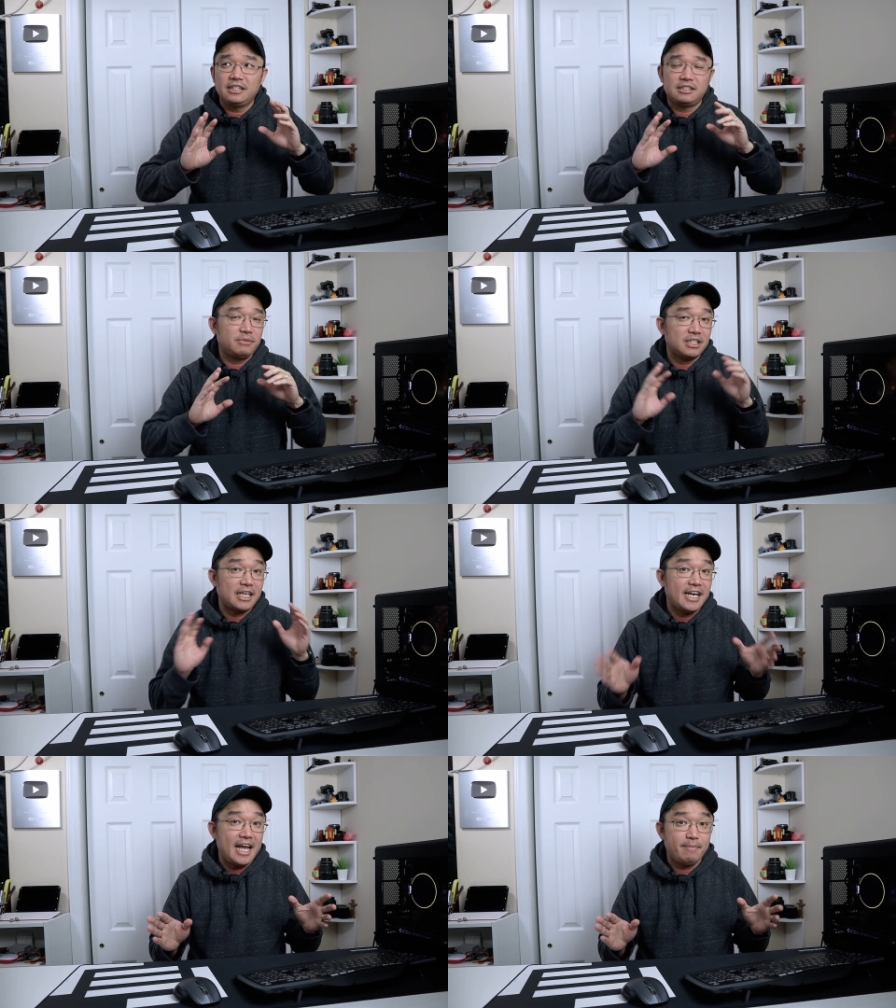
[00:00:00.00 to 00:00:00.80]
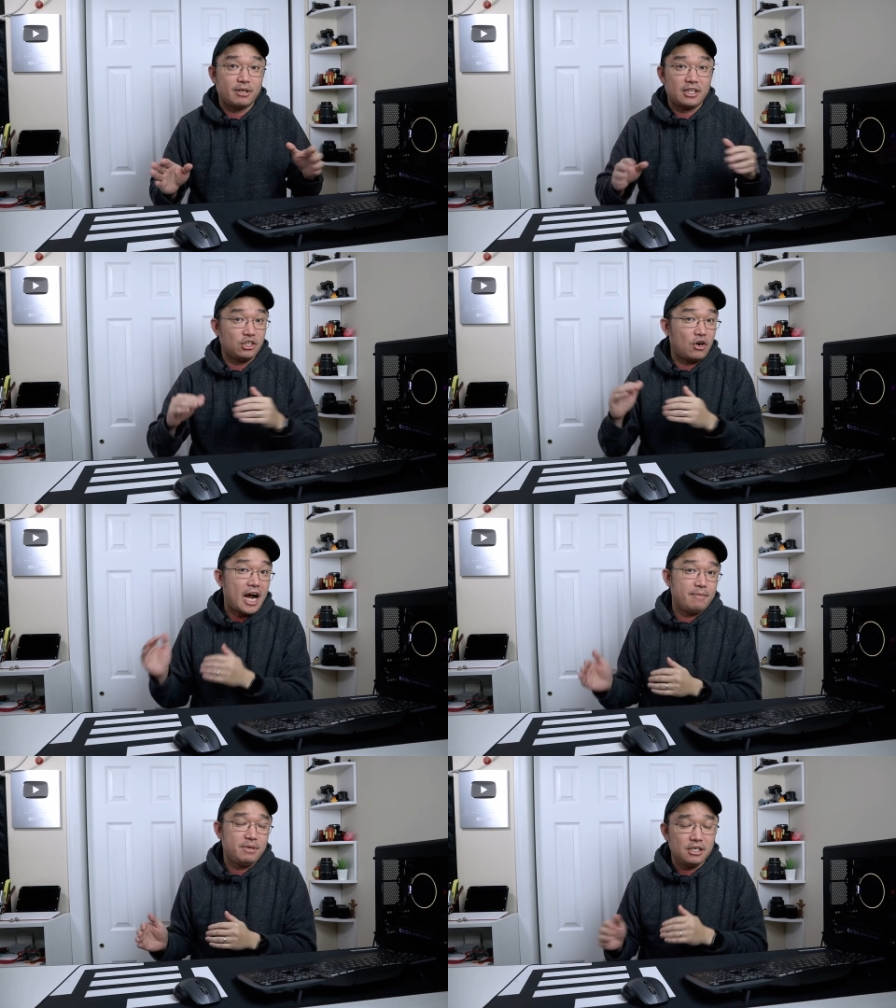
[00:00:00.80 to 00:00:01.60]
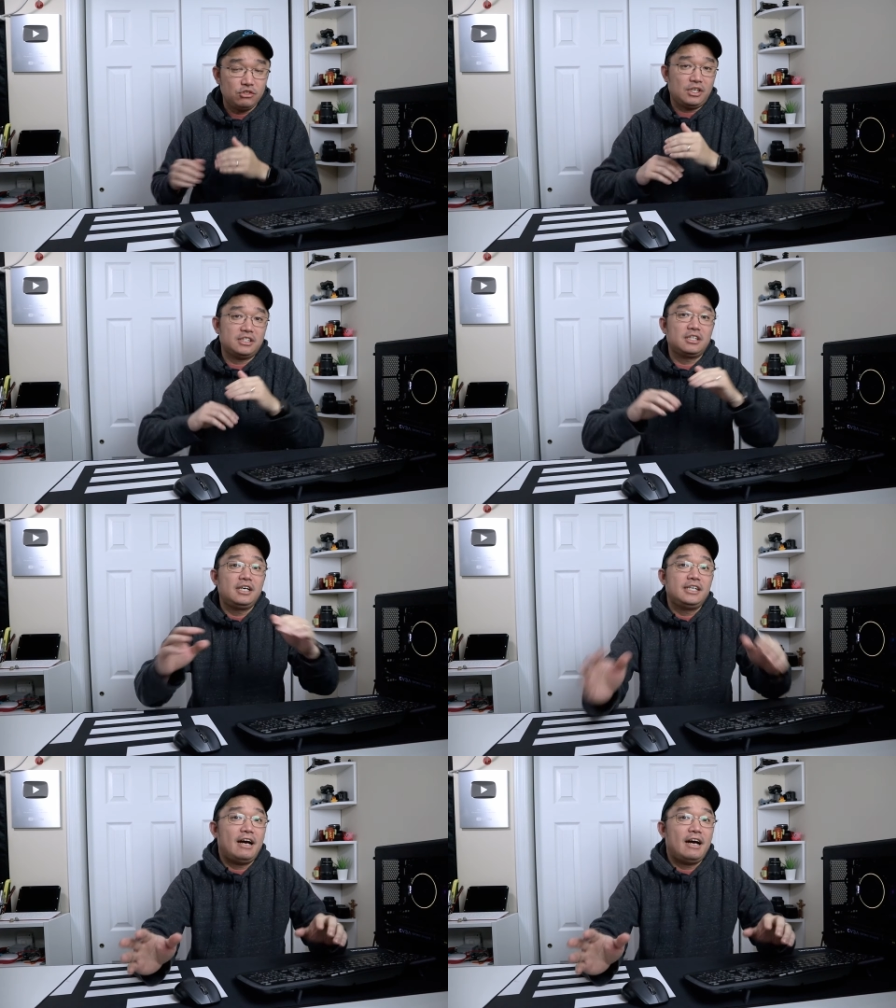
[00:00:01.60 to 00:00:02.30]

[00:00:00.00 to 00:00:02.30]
something dynamic like your IP address.